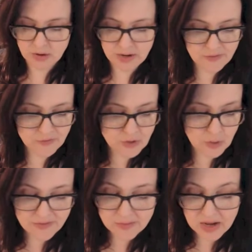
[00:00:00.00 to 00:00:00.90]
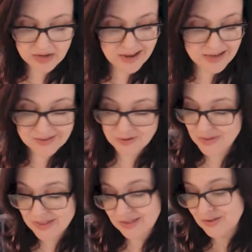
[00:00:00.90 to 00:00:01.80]
And if you don't have a podcast, you
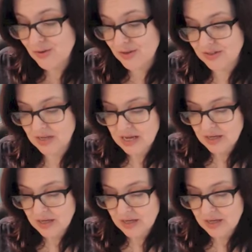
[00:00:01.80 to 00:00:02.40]
can still do this.